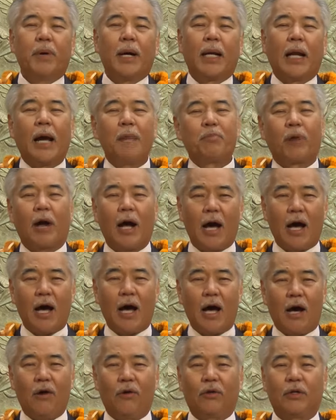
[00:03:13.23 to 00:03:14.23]
But I'm
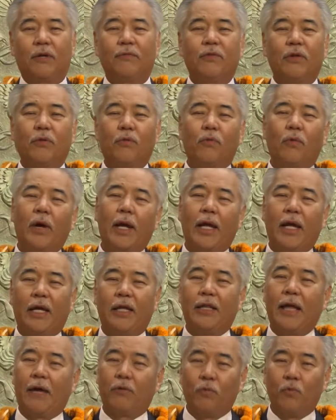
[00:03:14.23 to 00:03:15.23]
proud of the
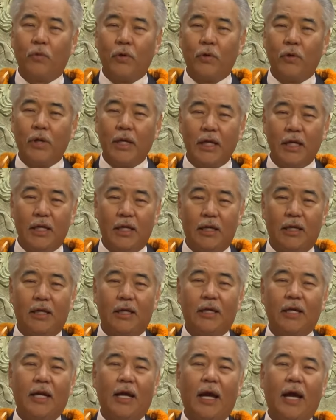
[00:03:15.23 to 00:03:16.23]
way that
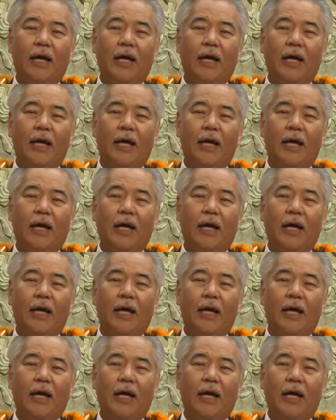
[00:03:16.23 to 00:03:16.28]
we,